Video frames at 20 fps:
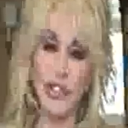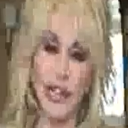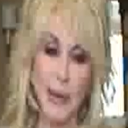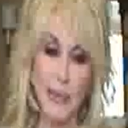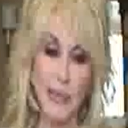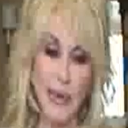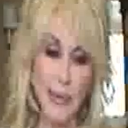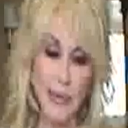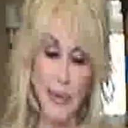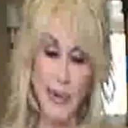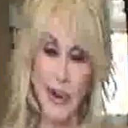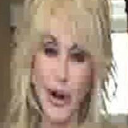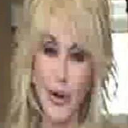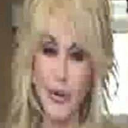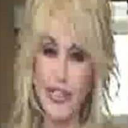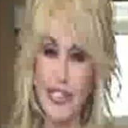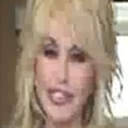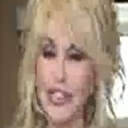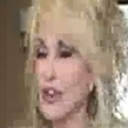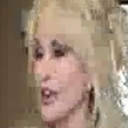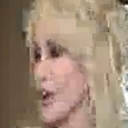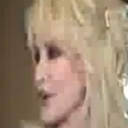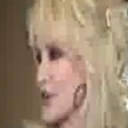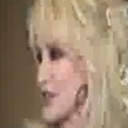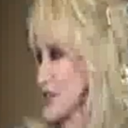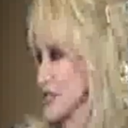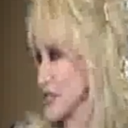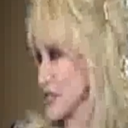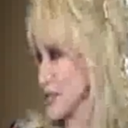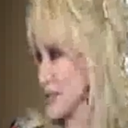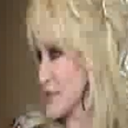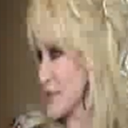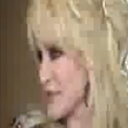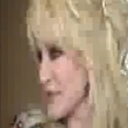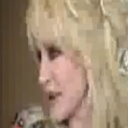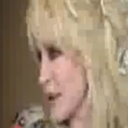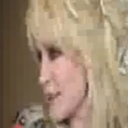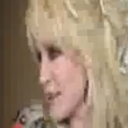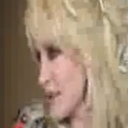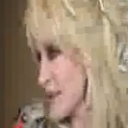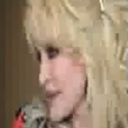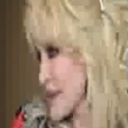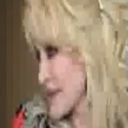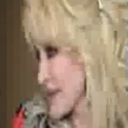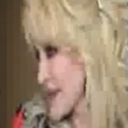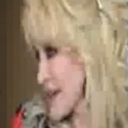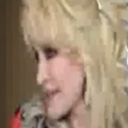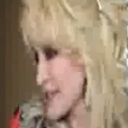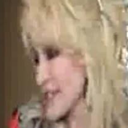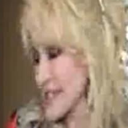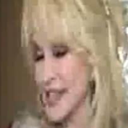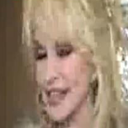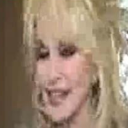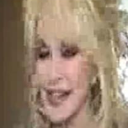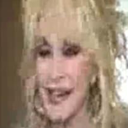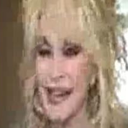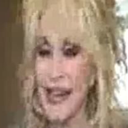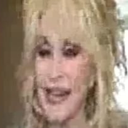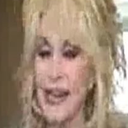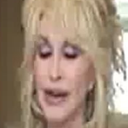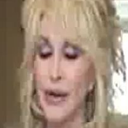the time. People are always saying, "Oh, you seem so happy. Are you ever sad?"